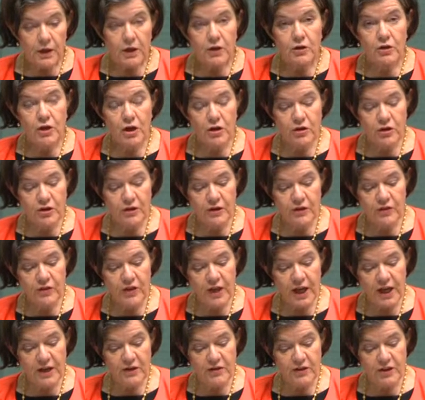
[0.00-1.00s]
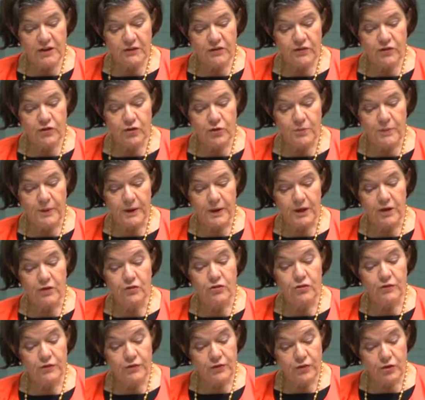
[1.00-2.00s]
Noting that the ADF Super is
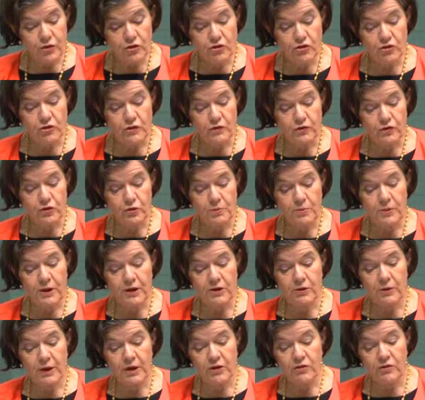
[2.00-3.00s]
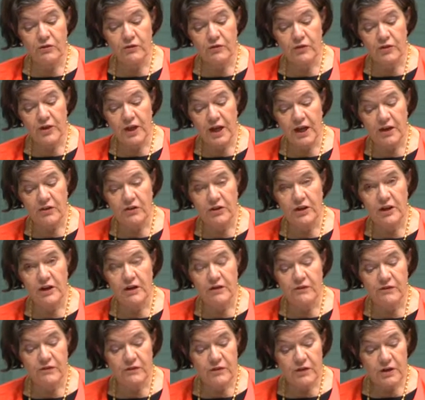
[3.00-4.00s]
the future of superannuation for the
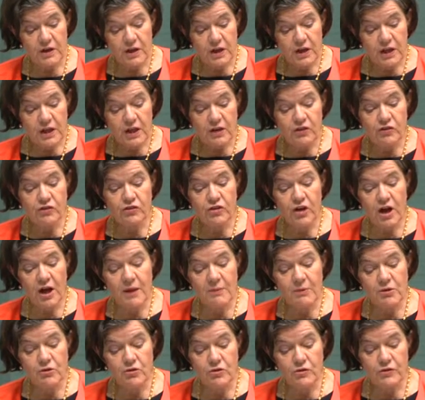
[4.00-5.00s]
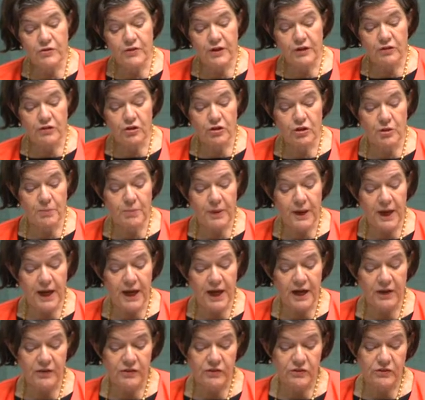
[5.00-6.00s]
ADF, it's timely to reflect on the
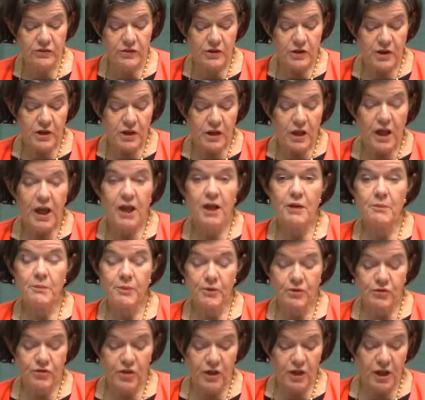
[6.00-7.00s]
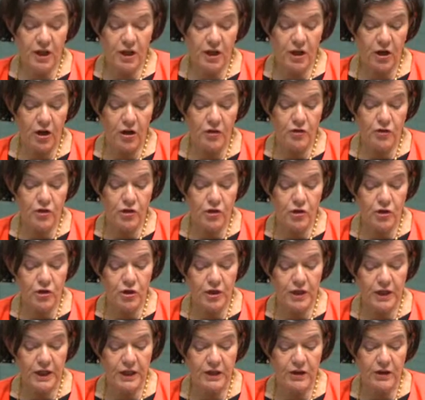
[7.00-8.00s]
past, and in particular on the
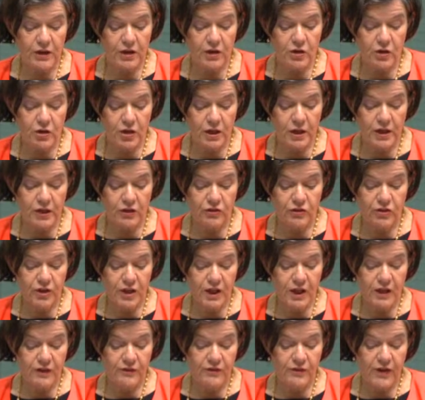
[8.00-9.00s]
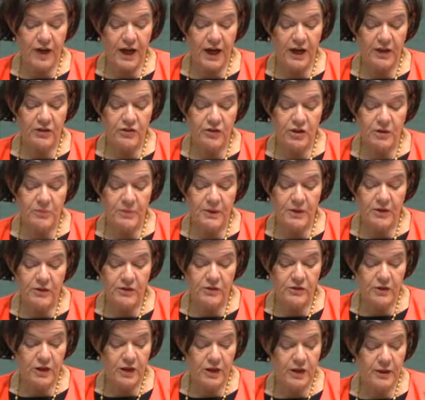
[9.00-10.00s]
earlier DF-RDB
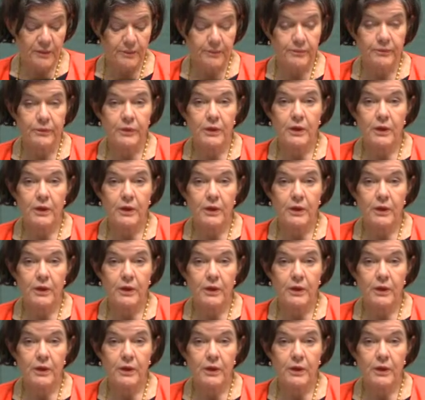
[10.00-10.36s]
scheme.